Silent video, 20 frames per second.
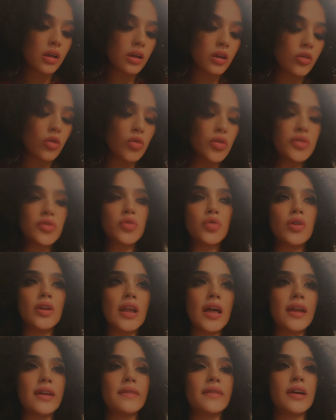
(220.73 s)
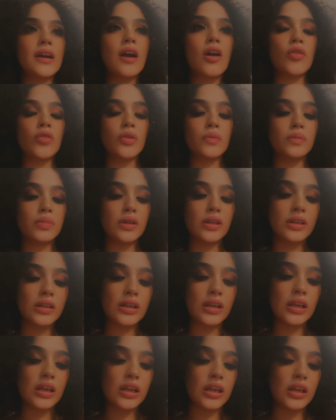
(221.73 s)
Going through a lot of
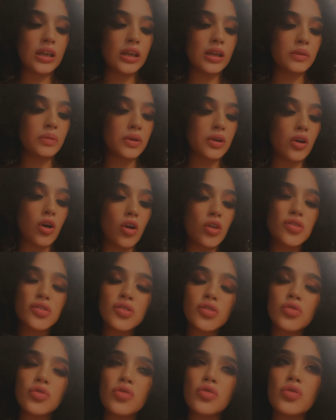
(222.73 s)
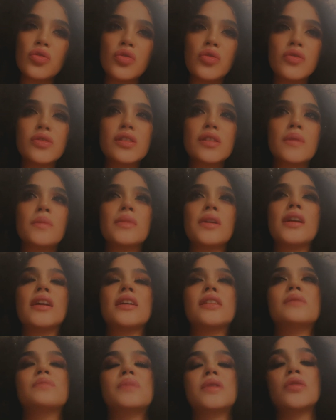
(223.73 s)
accountability, but also somebody
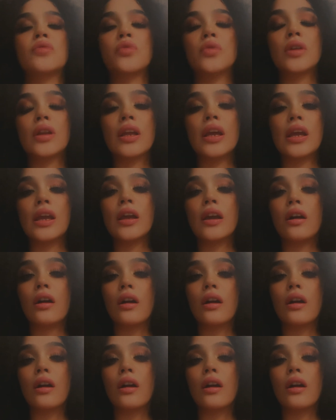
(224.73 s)
has been really